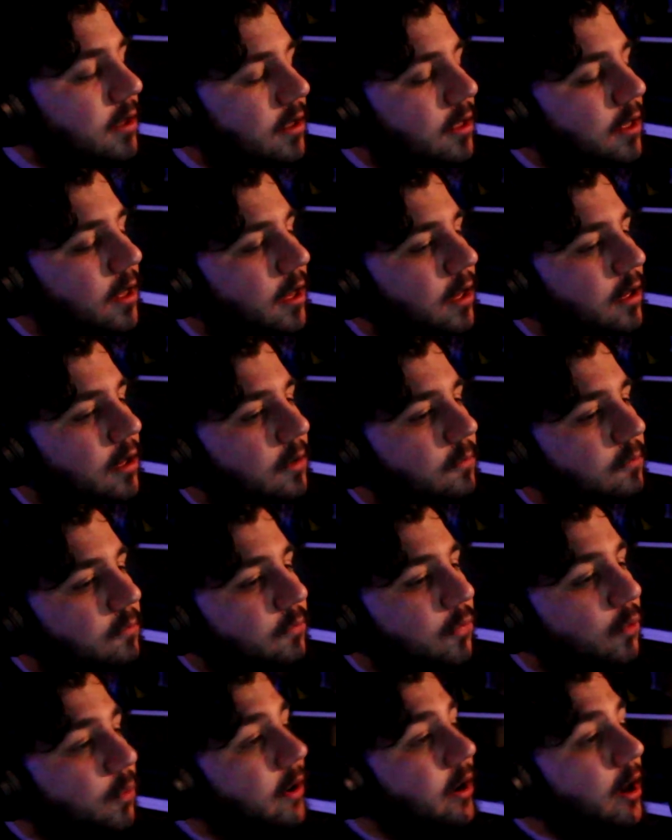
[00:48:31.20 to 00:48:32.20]
But
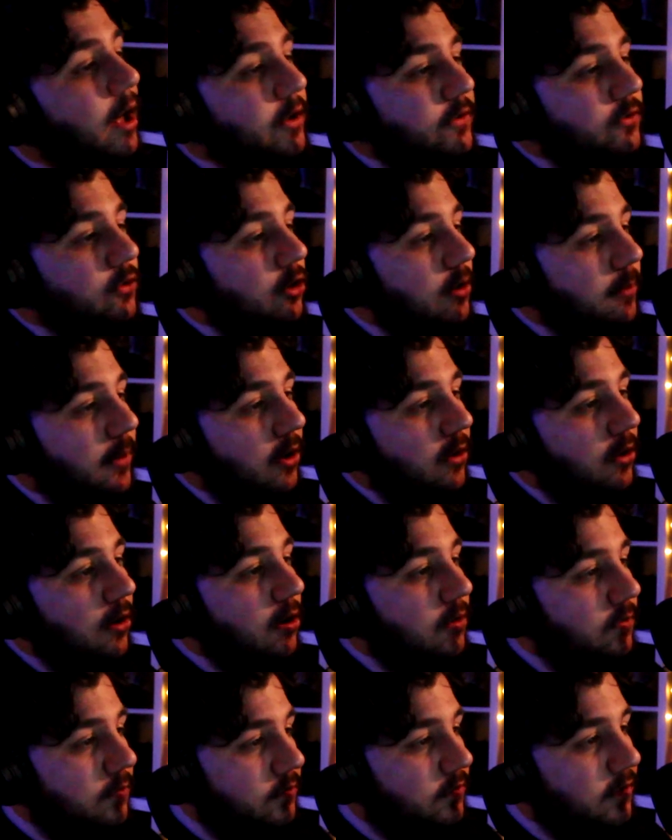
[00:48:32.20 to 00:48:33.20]
when I talk about
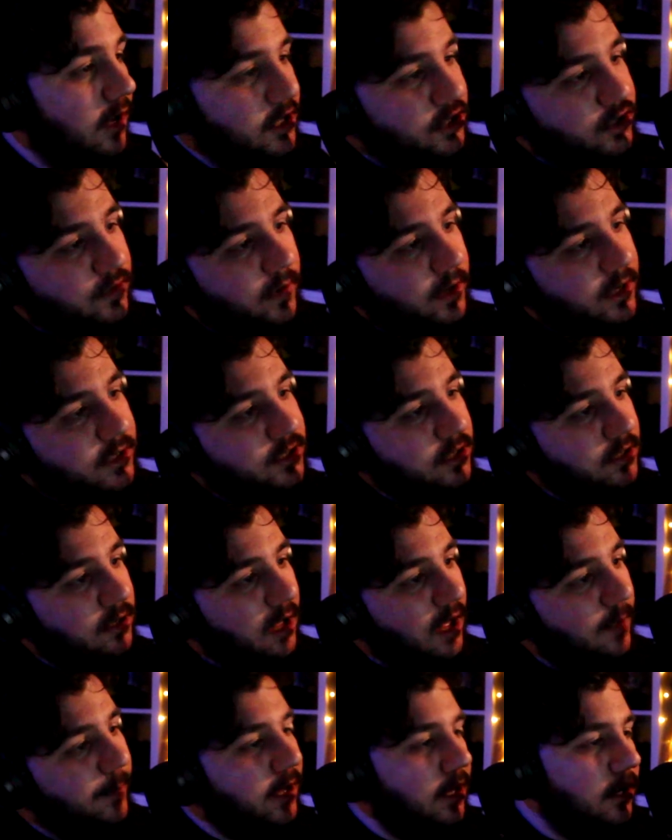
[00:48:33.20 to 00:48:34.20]
oversaturation,
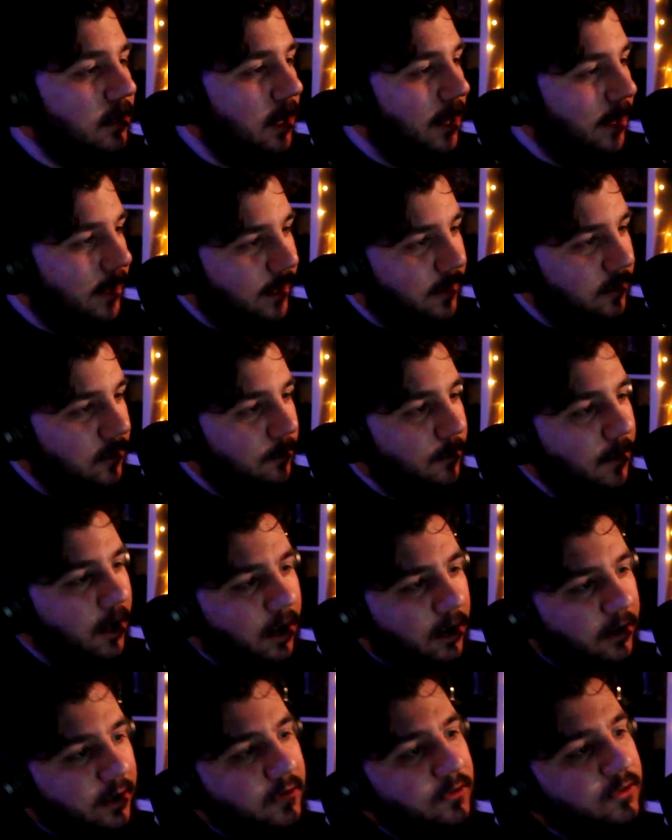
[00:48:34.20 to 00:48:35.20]
I mean like in the
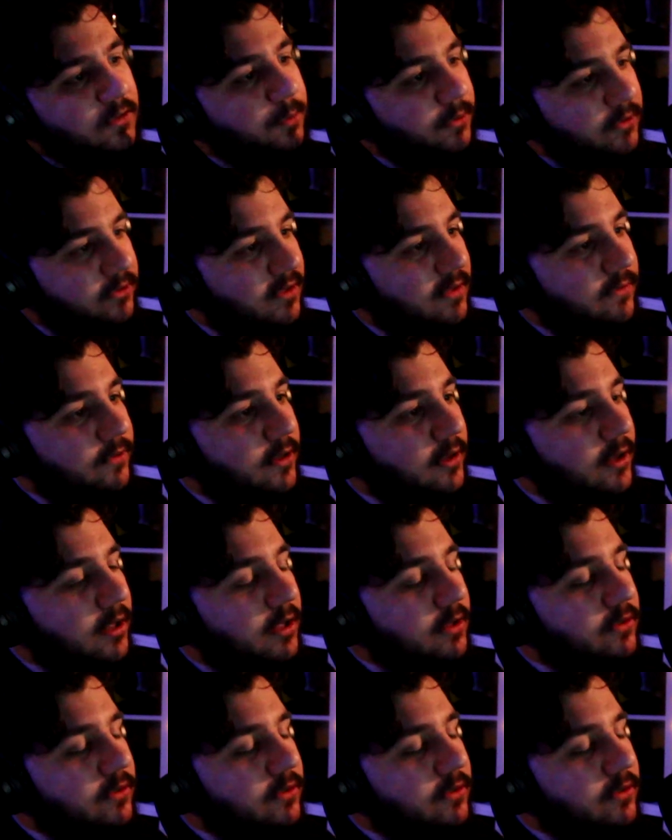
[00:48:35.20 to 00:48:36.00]
market specifically.